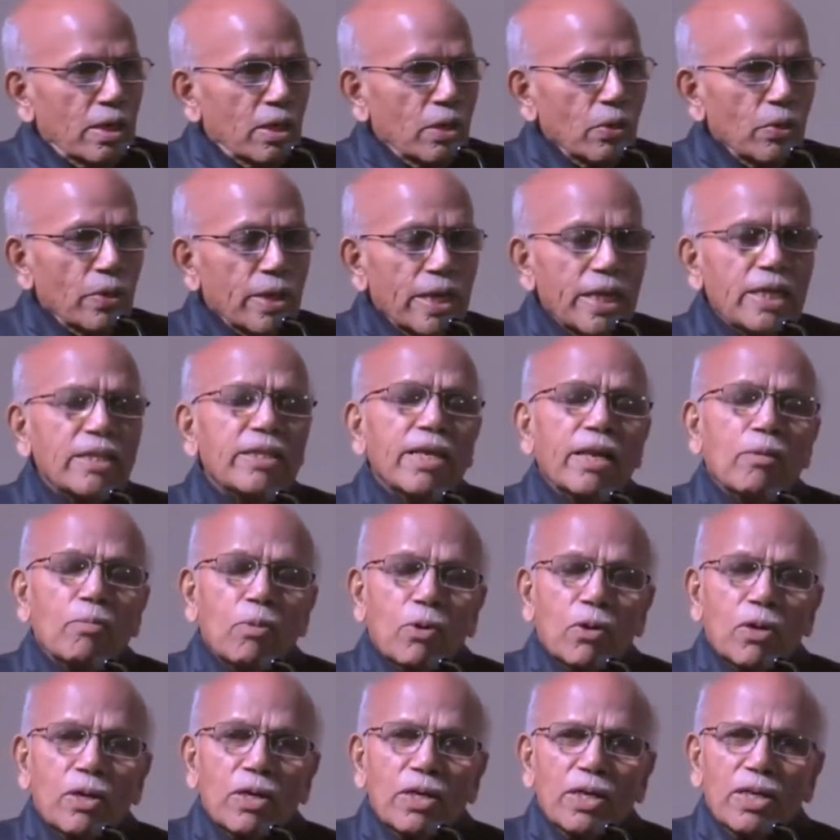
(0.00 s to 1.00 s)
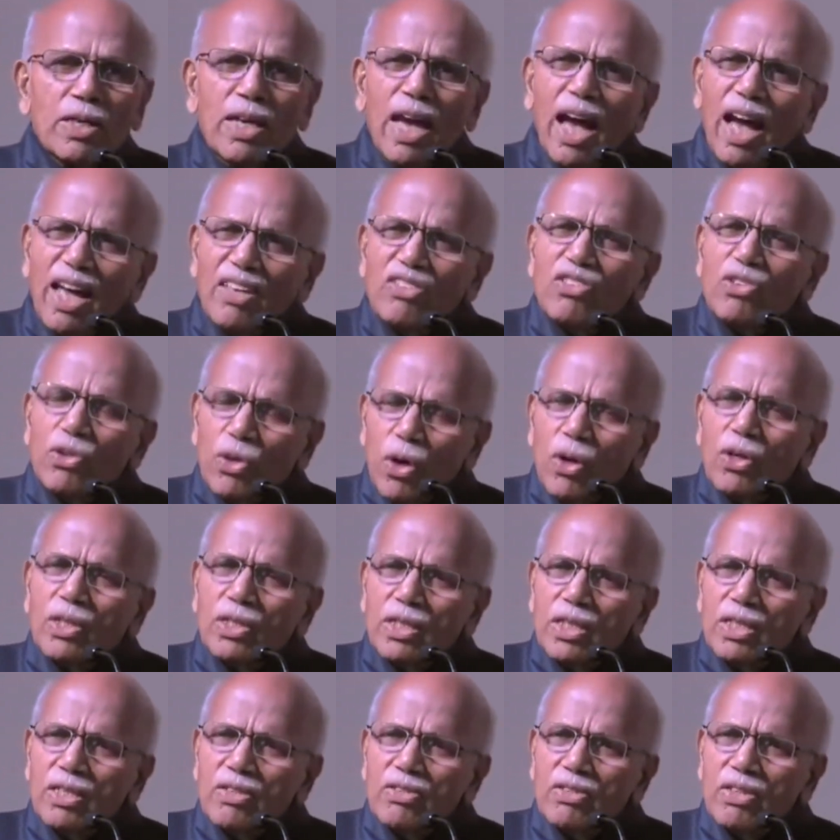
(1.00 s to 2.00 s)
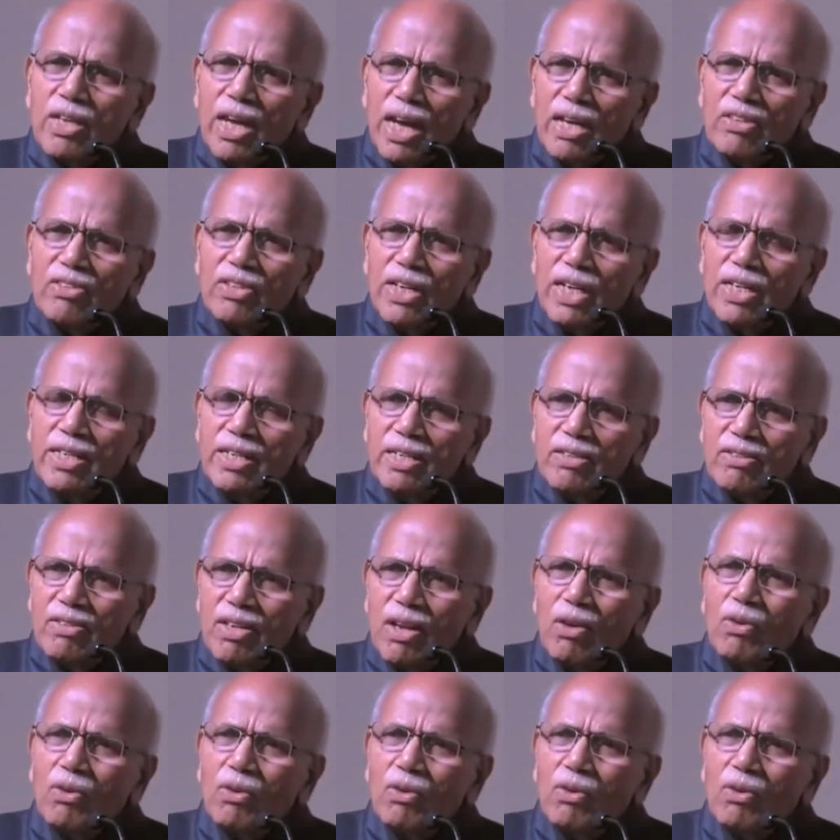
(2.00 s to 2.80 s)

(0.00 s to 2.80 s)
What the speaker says: You read that book. As doctors, as dentists,